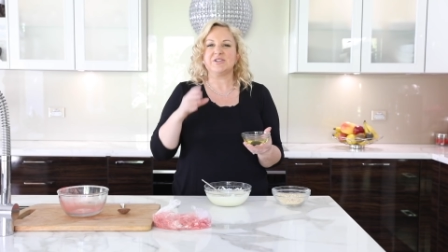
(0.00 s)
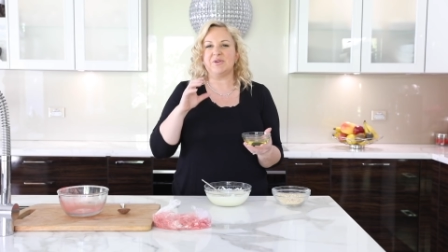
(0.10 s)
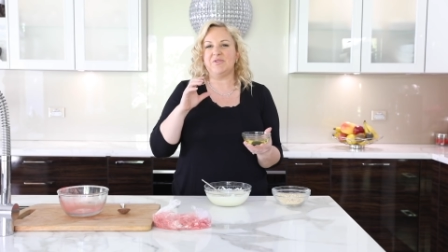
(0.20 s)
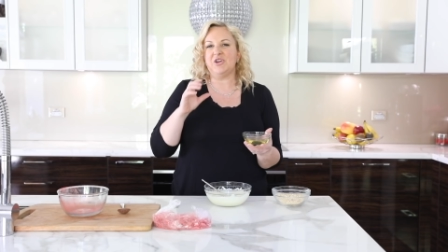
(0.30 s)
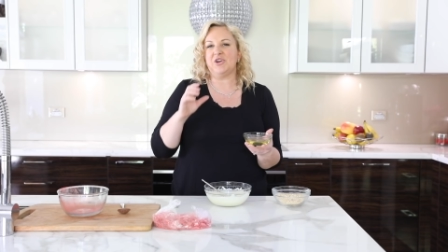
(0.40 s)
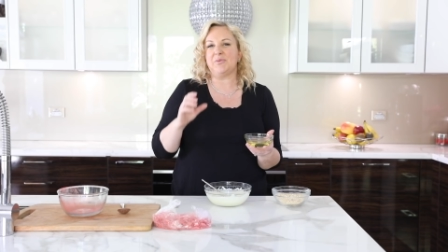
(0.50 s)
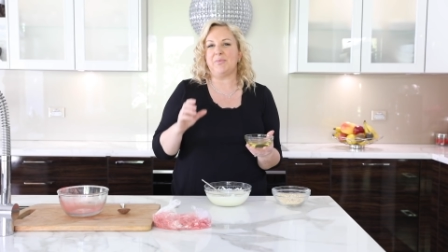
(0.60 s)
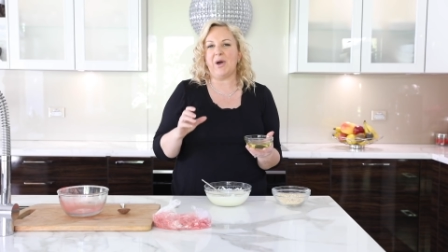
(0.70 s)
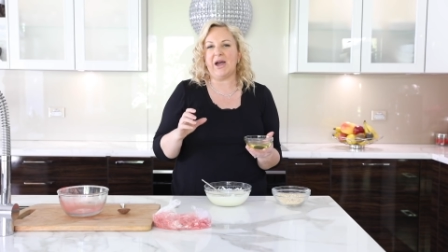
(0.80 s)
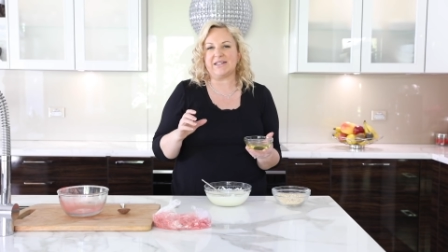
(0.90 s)
So if you go to
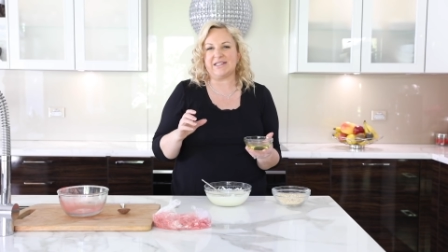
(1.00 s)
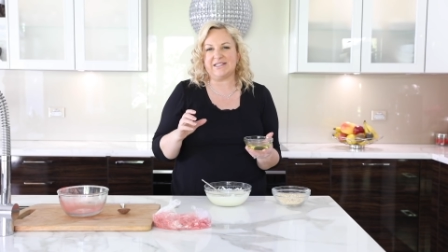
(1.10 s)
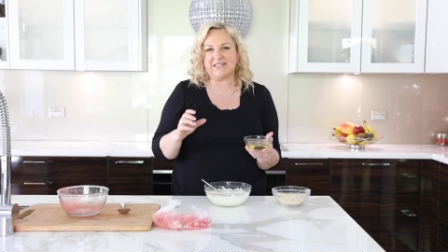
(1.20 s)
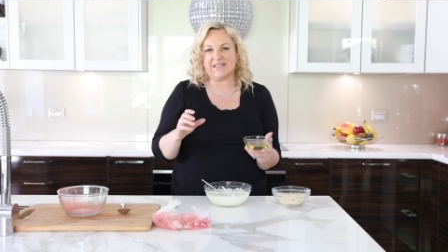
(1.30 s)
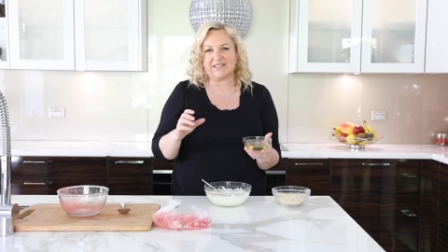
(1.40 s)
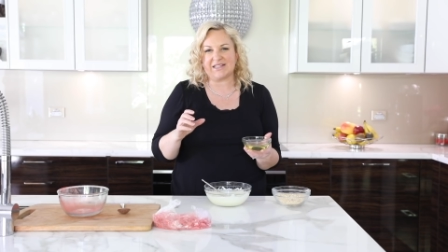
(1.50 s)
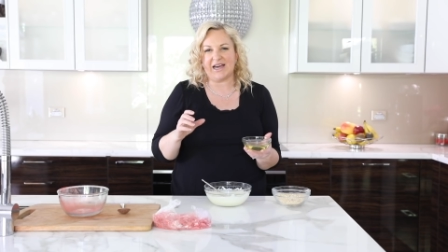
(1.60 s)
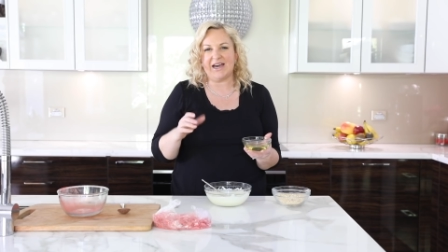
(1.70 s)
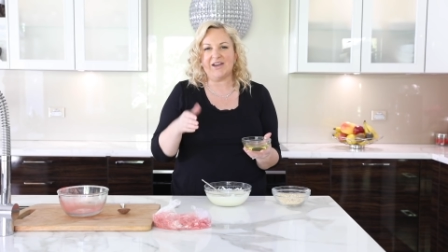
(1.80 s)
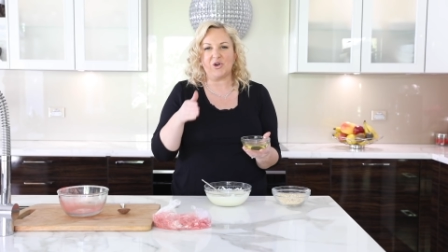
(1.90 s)
bite into the
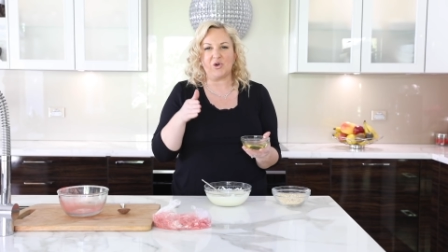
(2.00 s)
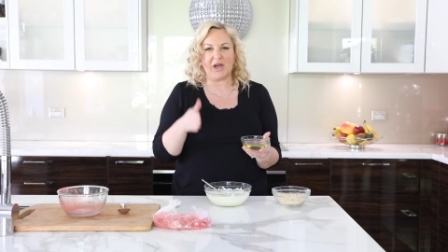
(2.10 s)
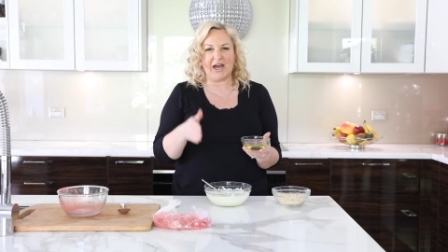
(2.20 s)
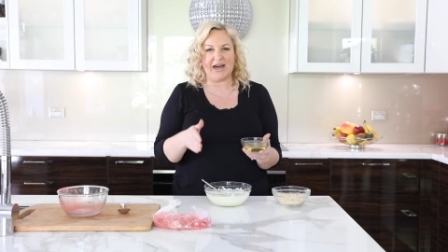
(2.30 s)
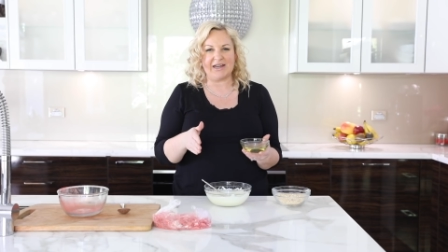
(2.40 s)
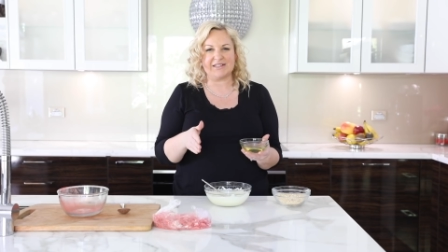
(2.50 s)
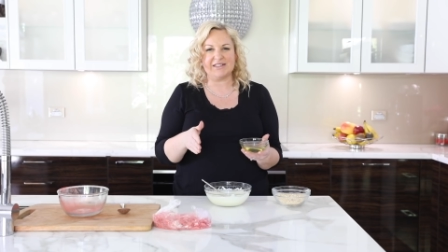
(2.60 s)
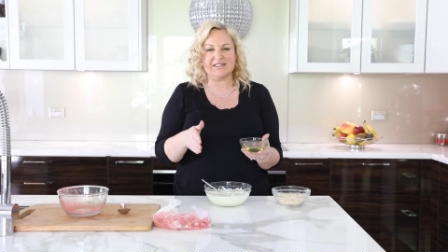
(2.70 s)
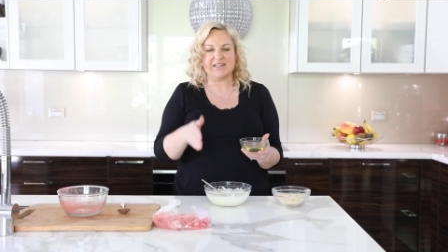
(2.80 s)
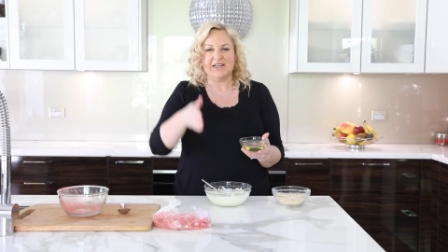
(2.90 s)
tart or cut
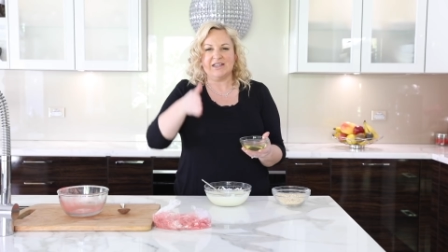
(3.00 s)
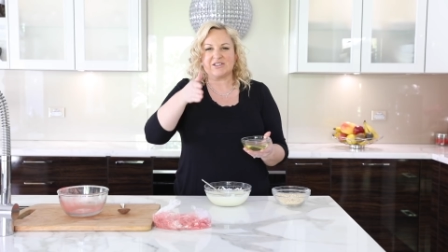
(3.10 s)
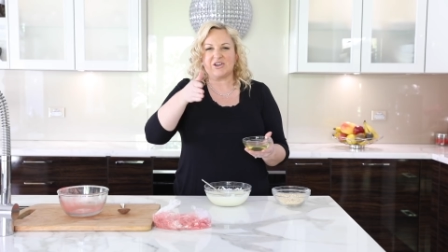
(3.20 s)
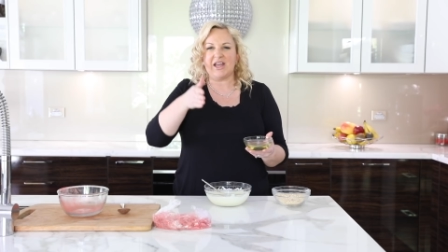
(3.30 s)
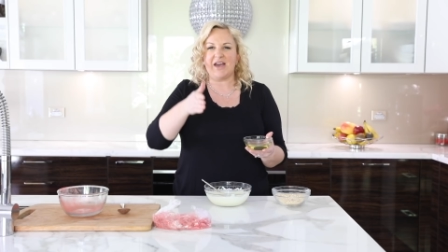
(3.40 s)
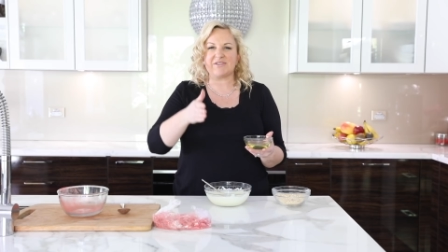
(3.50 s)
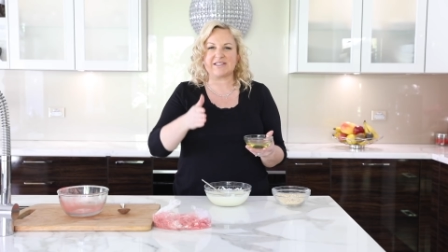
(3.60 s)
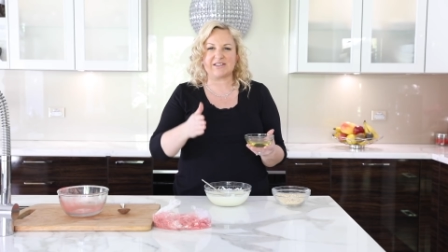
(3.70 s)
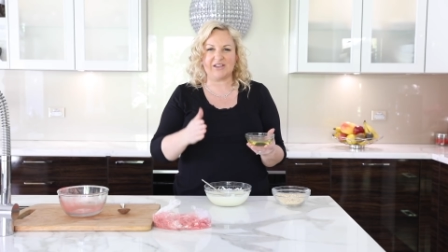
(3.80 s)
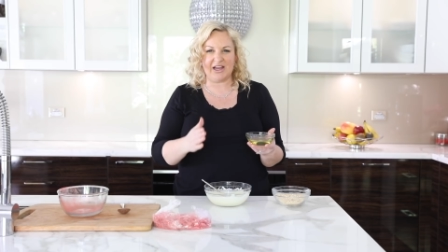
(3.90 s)
it, it's going to have a
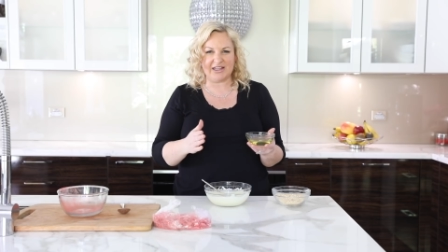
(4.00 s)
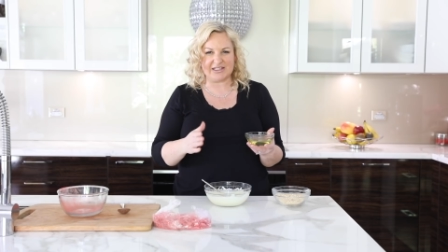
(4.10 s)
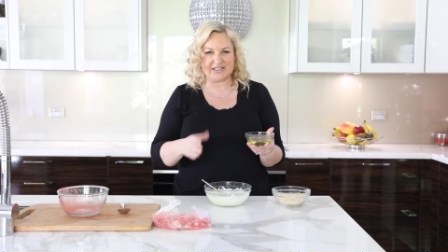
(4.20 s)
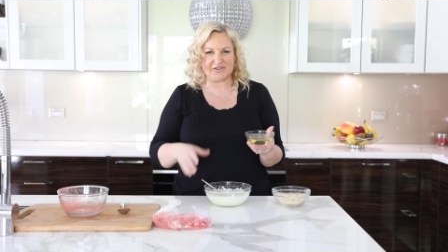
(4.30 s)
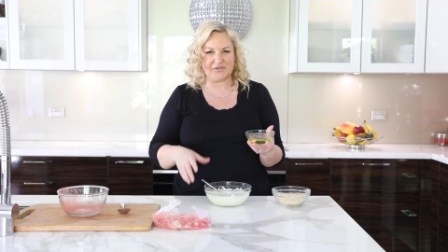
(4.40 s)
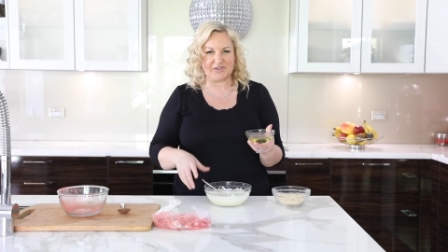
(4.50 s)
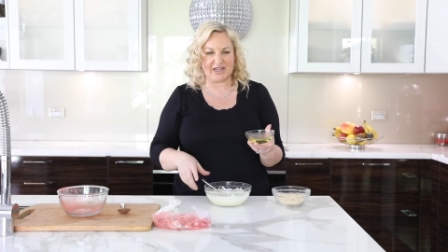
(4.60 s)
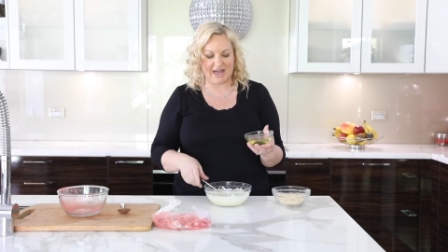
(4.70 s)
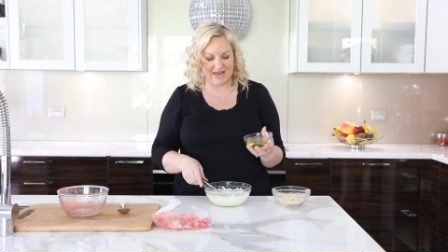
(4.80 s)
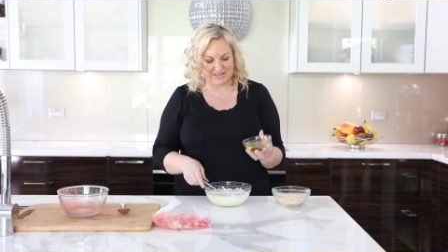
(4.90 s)
slightly softer
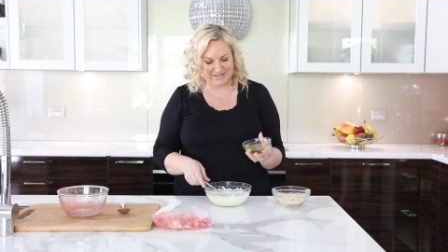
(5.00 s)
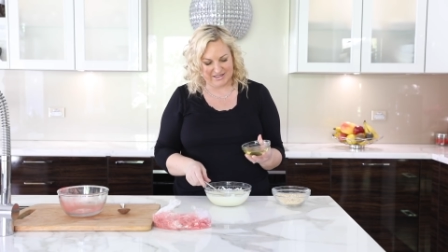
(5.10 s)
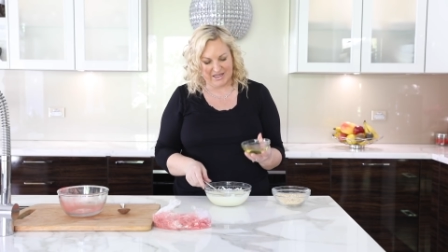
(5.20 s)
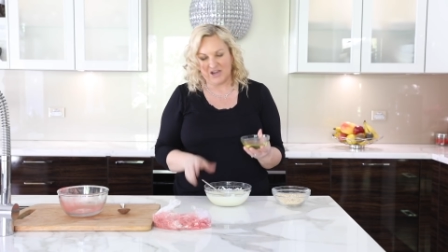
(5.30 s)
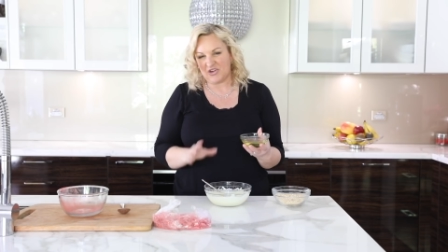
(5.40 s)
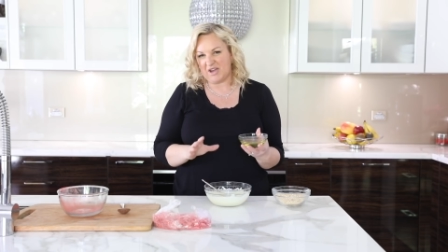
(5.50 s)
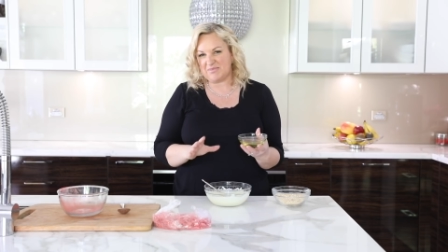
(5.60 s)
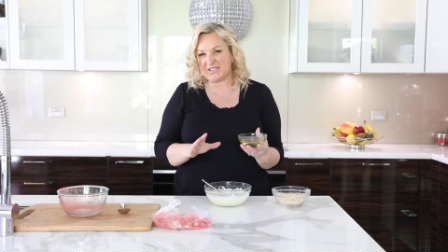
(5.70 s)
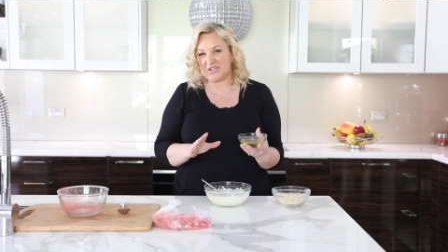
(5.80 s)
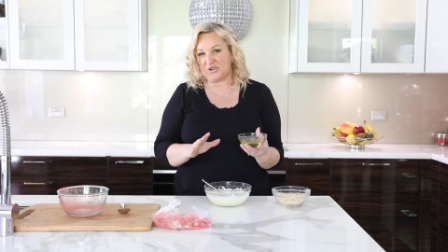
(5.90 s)
cut.
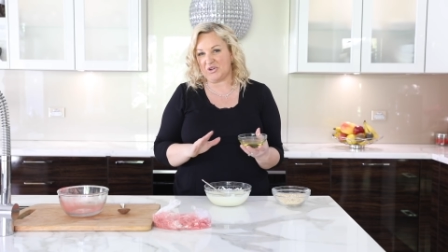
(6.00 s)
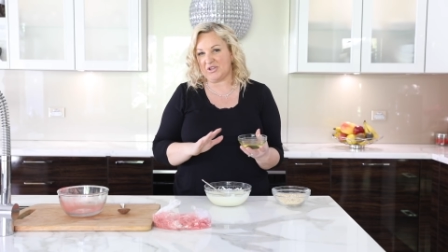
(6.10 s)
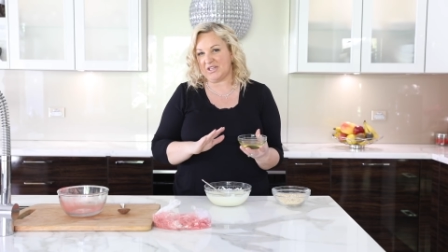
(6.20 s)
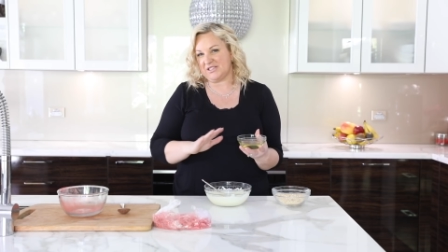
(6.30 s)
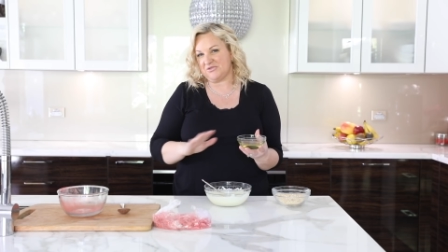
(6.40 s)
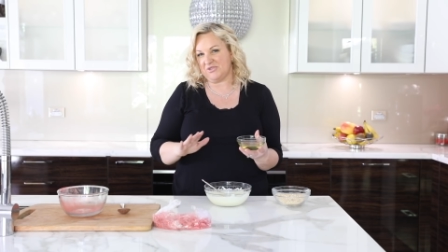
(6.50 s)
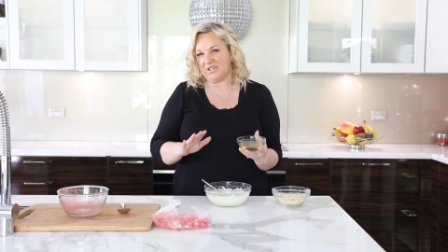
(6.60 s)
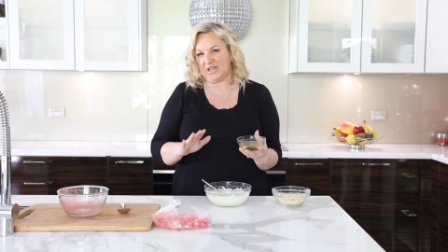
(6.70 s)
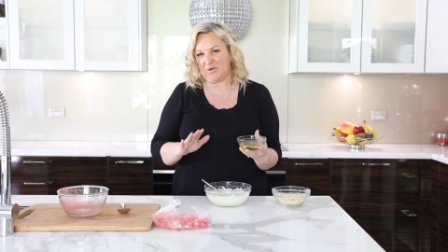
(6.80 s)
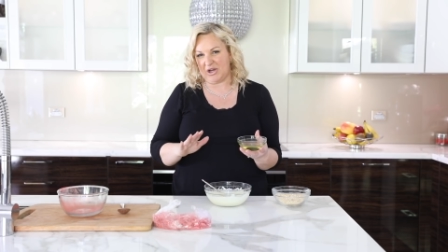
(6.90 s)
Grapeseed oil is
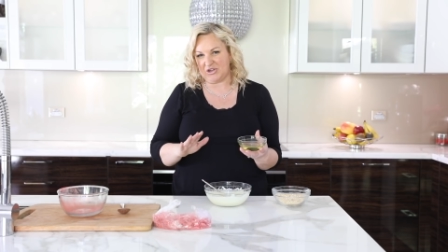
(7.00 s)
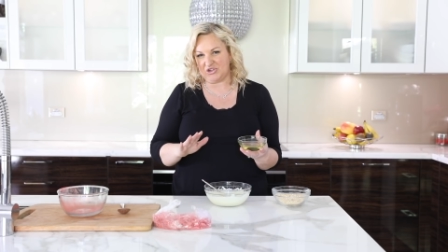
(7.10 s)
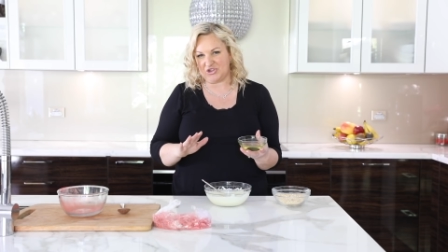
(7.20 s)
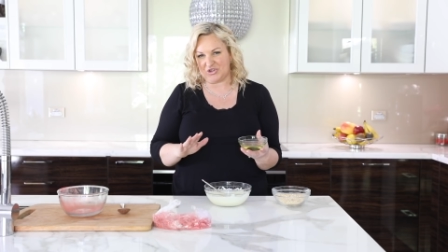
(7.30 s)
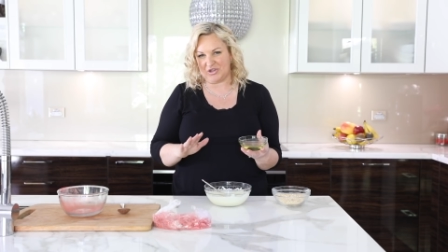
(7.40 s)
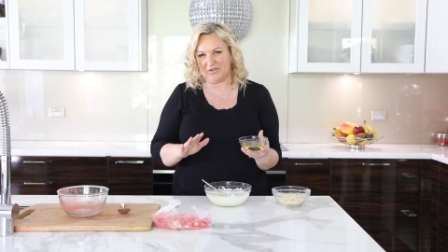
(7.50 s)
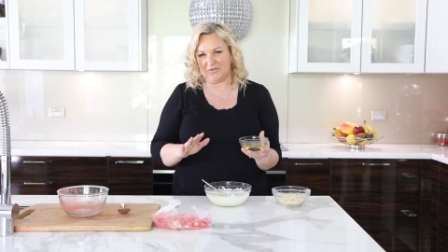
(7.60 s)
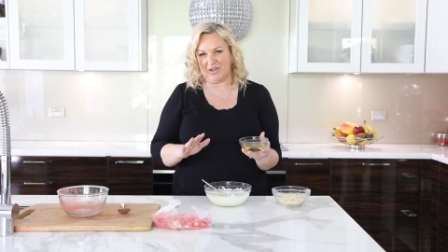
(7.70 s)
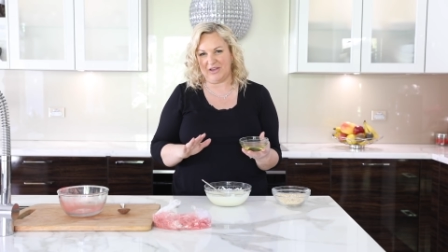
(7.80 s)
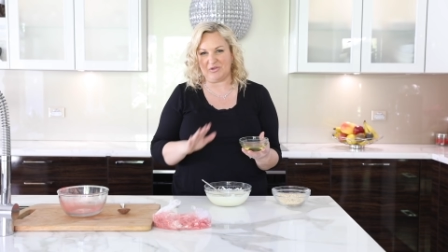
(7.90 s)
really quite neutral in
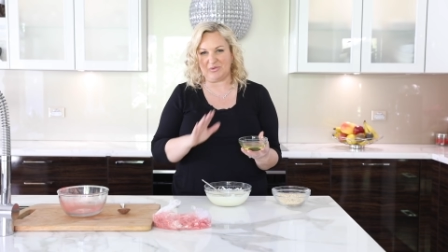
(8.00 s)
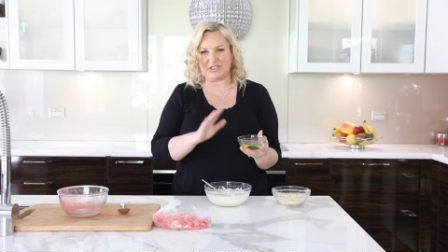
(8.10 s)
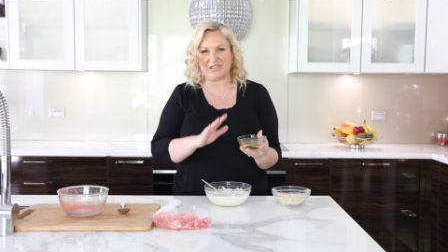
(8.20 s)
flavour, which